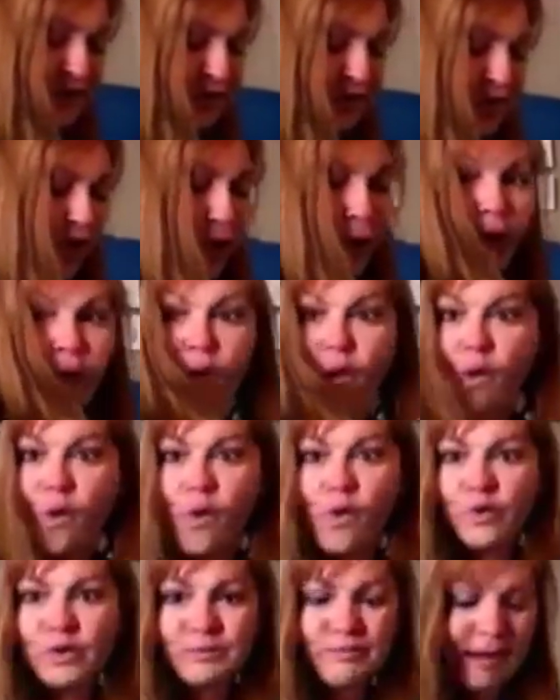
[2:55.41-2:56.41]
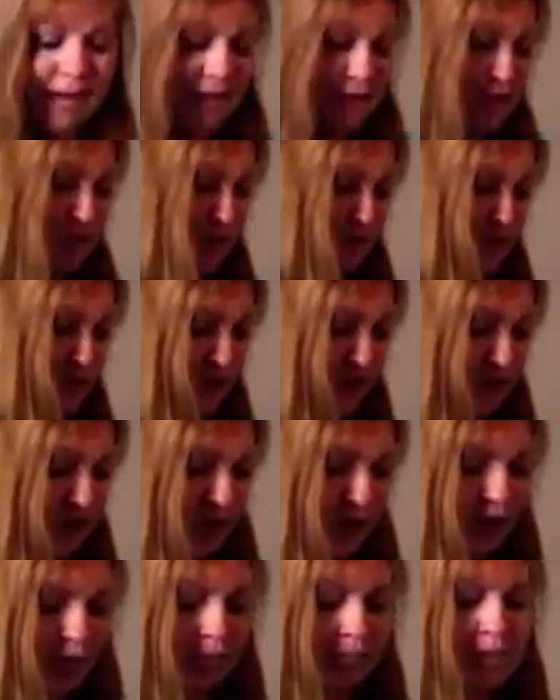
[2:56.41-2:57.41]
to hold my dripping
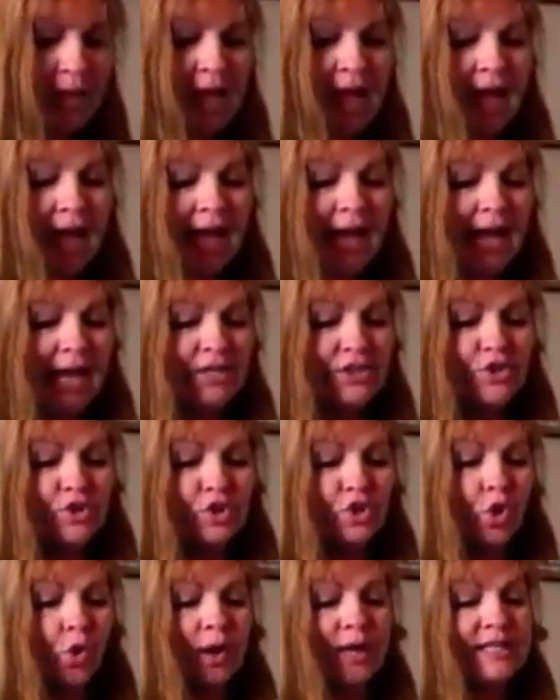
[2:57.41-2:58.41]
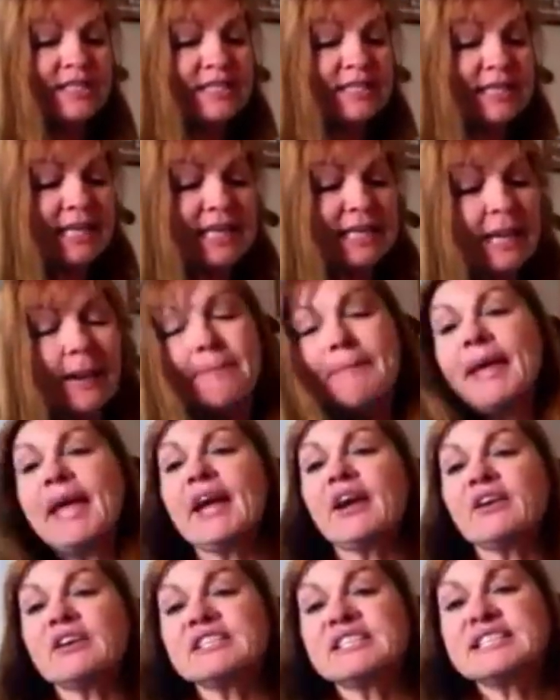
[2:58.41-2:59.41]
glue, and you're going to need a
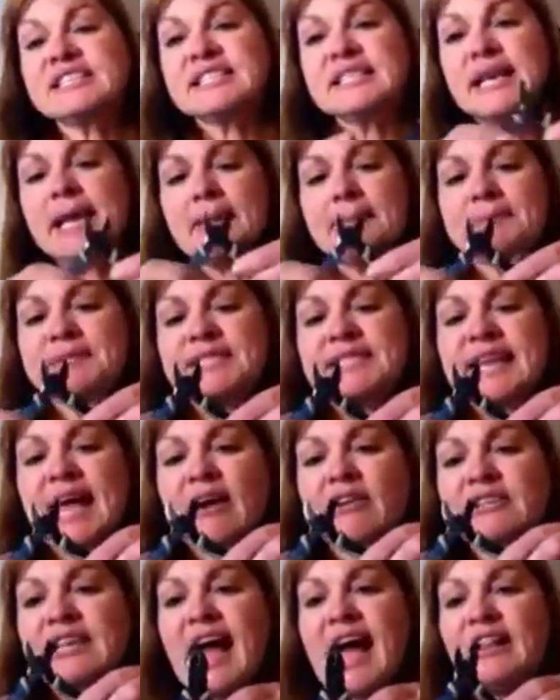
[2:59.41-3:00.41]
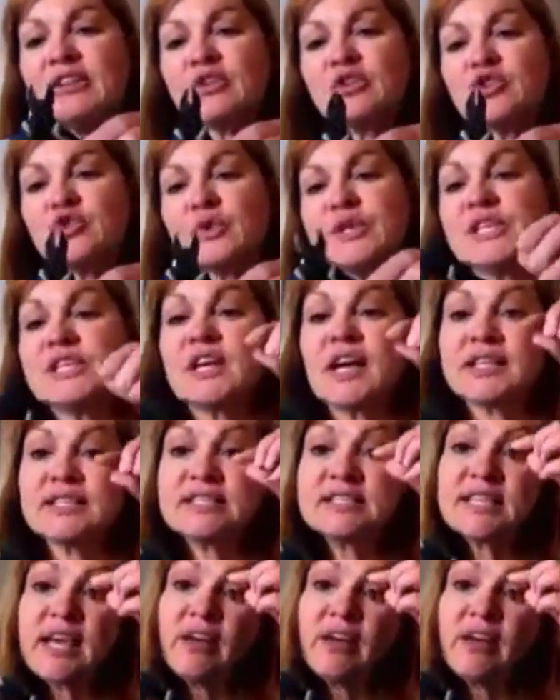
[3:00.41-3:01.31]
pair of snips. Now Dollar Tree does